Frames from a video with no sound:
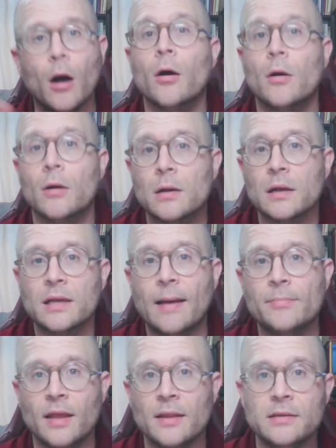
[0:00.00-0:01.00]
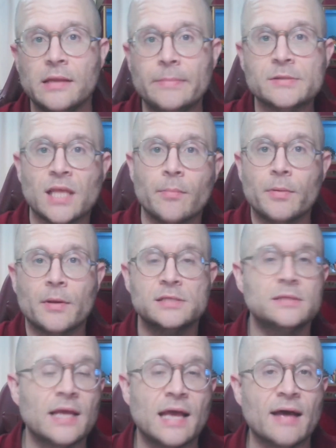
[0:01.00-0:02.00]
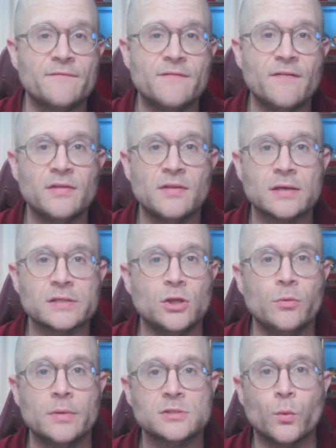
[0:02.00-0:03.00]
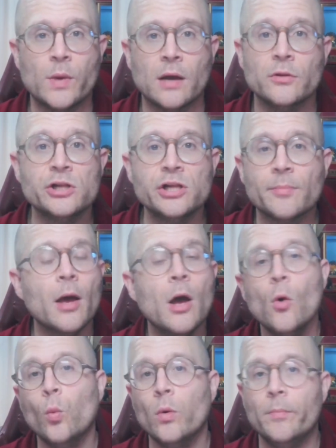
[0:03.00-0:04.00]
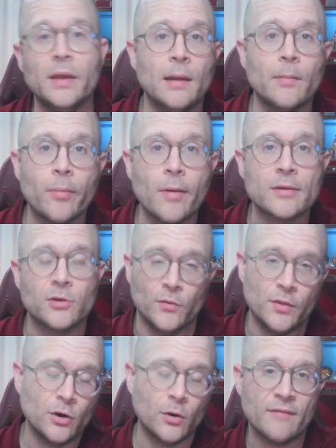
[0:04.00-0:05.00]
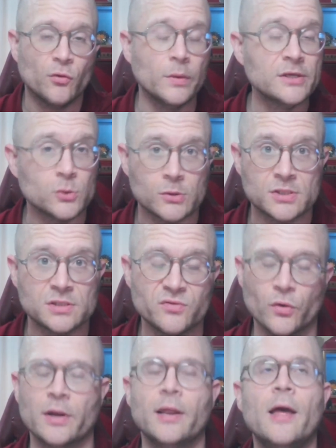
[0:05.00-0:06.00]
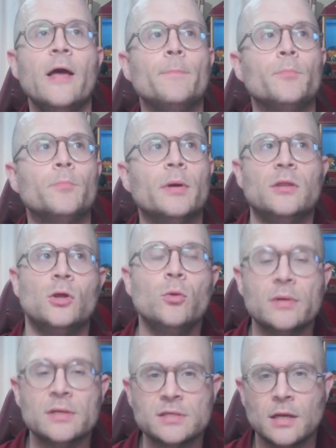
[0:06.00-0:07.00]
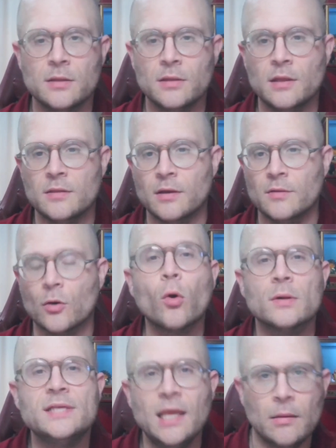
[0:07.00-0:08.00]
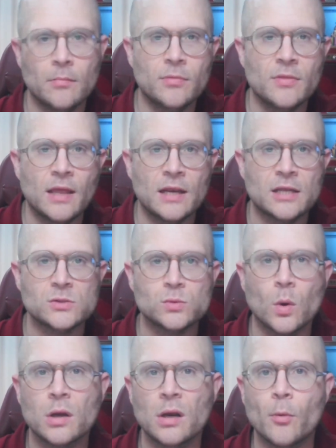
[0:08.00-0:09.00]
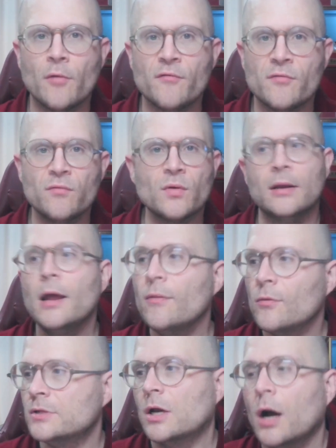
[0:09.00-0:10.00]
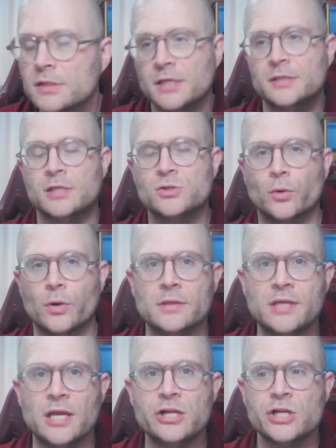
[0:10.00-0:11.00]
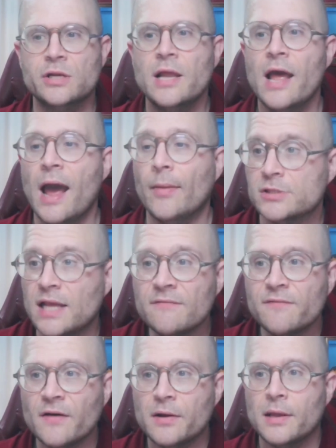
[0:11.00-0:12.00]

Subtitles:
are kept in deep sleep, because to have 50,000 humans awake on the ship would be impractical. They don't have the resources for it. But the humans, the core team that is woken up over and over again, there's a constant disorientation, and there's infighting,